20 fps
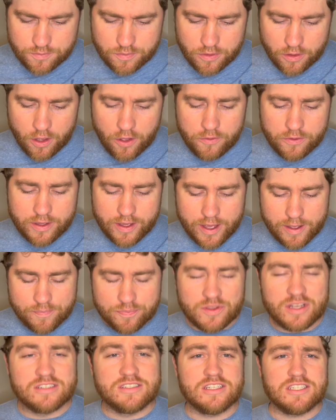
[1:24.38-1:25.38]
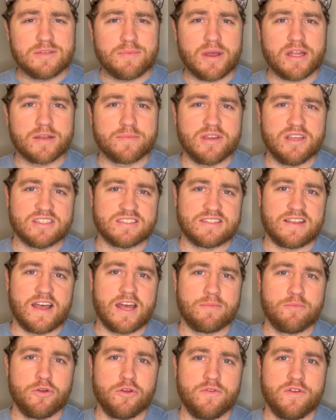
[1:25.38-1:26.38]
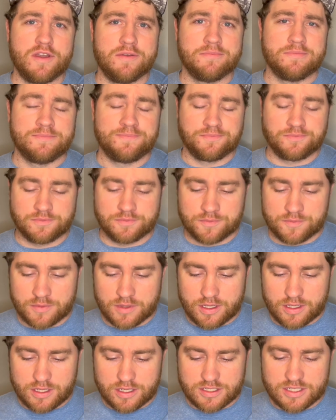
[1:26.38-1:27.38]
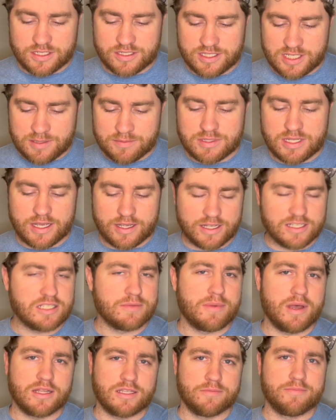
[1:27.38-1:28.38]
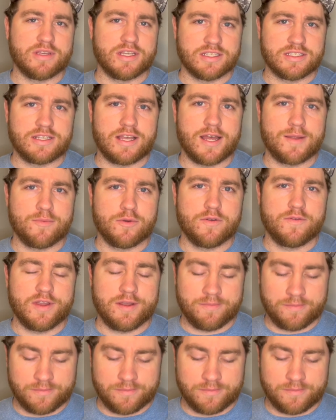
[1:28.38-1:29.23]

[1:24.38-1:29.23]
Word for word: Okay, is this about to be a sad movie? Because it seems like it's about to be a sad movie.